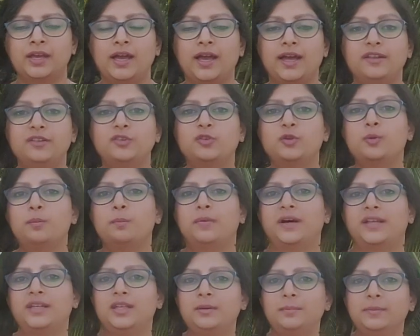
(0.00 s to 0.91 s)
And so
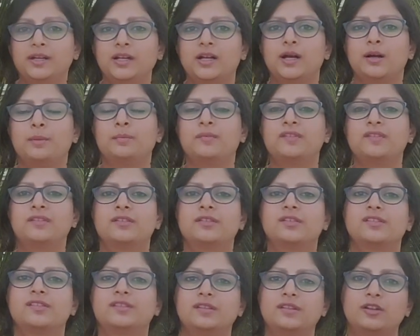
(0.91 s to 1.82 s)
money becomes
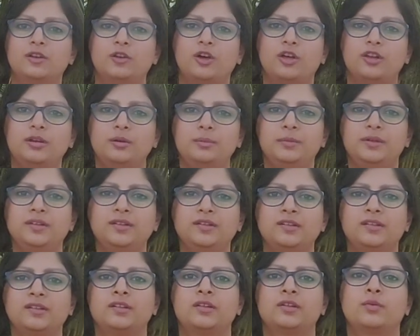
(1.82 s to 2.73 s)

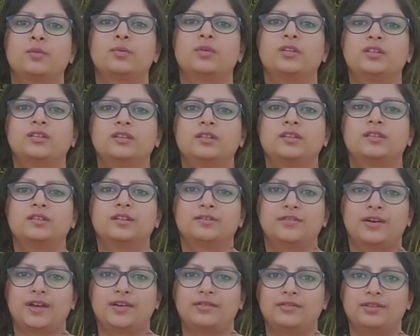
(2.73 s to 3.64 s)
synonymous with
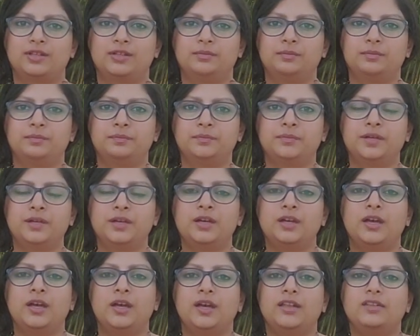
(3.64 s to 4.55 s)
survival.
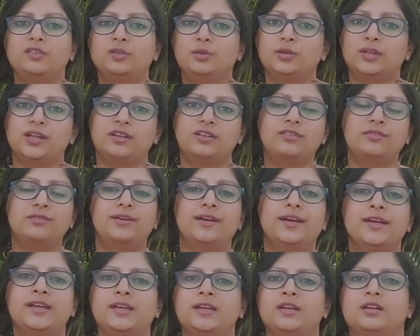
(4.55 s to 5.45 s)
And so that is
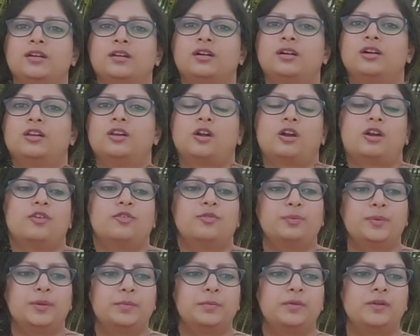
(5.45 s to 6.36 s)
why a lot of
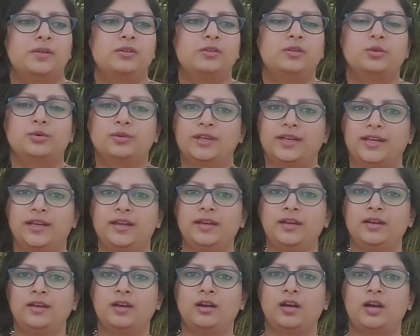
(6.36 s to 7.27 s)
people
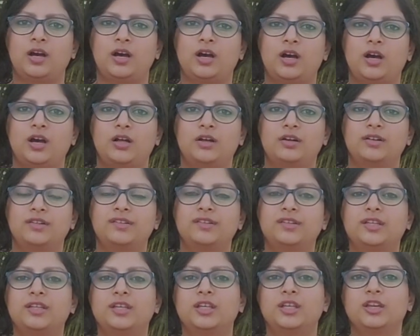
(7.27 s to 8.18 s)
today are
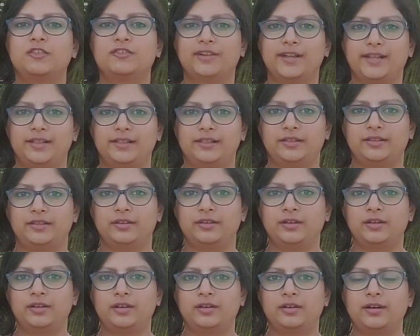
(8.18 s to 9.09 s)
seeking wealth,
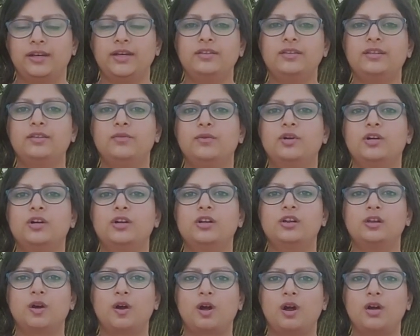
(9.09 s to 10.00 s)
right? They work a
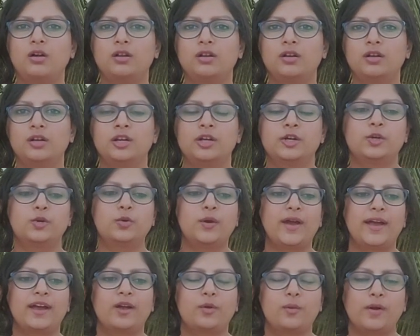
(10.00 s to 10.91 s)
lot to
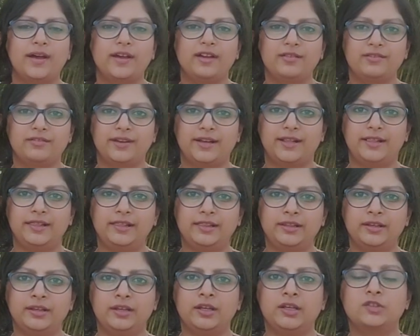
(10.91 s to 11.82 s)
acquire wealth
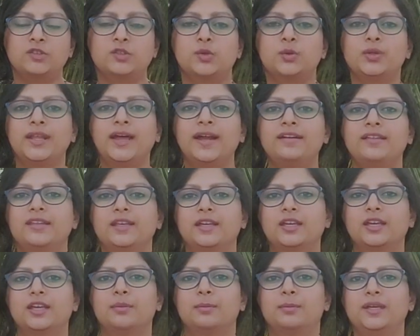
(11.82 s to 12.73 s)
so that they
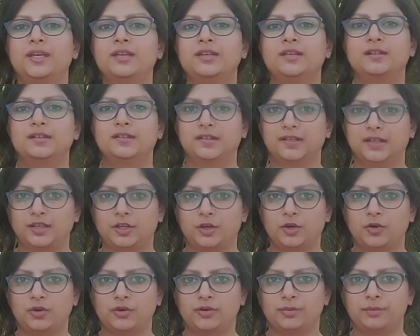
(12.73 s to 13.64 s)
can be
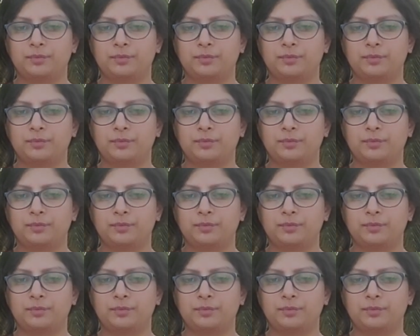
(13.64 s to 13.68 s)
secure.